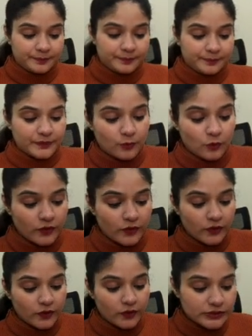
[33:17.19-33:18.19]
Moving on to
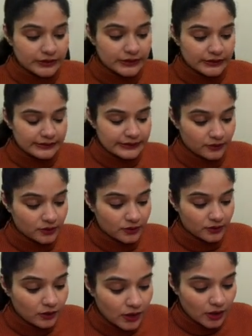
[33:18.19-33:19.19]
16th.
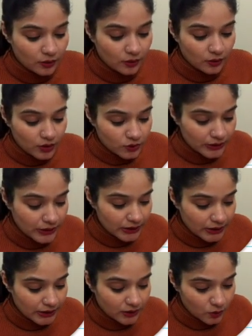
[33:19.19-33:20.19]
Now, you can take a
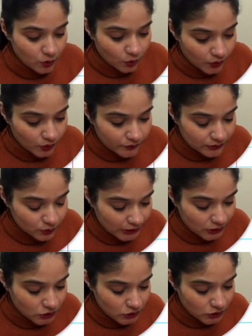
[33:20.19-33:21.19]
note of these
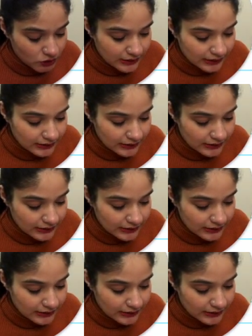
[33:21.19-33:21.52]
questions, guys.